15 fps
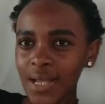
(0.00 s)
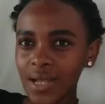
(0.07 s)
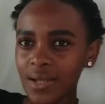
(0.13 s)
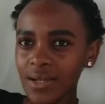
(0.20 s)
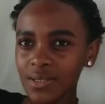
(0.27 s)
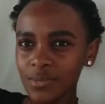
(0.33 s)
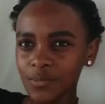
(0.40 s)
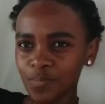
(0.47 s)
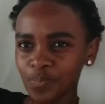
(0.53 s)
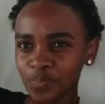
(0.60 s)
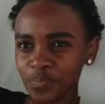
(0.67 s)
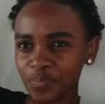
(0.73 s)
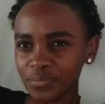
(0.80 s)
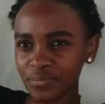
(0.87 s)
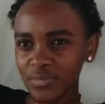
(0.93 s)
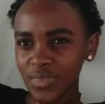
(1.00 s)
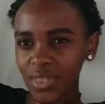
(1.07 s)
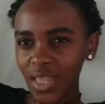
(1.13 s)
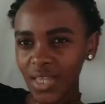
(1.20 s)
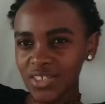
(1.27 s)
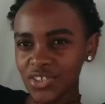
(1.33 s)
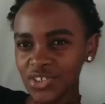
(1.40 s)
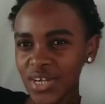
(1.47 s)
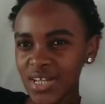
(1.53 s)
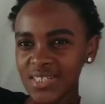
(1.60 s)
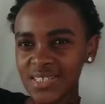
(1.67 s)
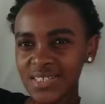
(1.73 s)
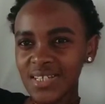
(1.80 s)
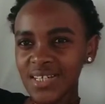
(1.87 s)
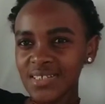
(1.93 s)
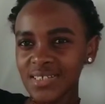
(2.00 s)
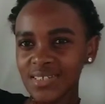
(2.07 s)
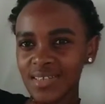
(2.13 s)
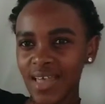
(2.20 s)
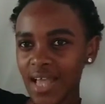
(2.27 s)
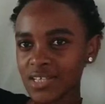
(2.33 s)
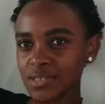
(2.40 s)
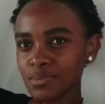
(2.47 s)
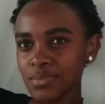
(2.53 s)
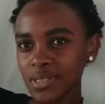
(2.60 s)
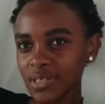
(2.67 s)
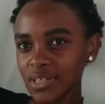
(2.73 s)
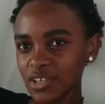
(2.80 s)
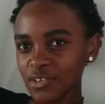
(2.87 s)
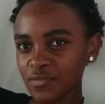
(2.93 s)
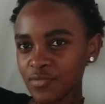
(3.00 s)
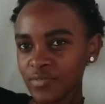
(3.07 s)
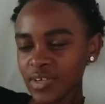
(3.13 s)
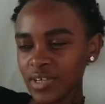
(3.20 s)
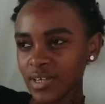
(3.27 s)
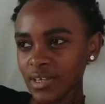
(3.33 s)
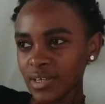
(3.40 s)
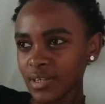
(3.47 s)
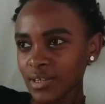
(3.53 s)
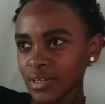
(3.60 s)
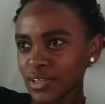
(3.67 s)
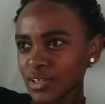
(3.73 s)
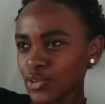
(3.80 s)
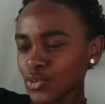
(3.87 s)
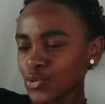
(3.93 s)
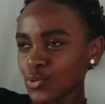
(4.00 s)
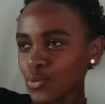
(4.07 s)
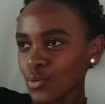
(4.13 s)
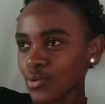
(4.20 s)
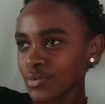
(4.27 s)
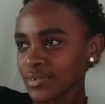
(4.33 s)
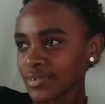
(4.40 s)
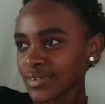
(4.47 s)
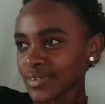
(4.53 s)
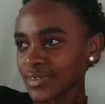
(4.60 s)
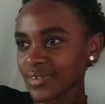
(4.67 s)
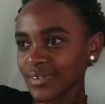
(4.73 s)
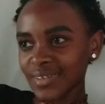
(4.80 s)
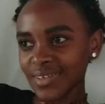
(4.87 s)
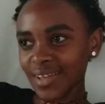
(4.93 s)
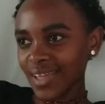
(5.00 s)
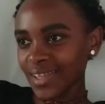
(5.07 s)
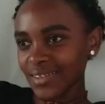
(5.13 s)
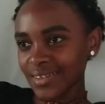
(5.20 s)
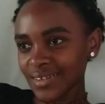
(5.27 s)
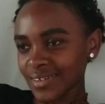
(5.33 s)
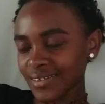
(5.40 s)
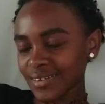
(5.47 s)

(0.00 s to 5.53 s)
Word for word: um, translate that belief, you know, like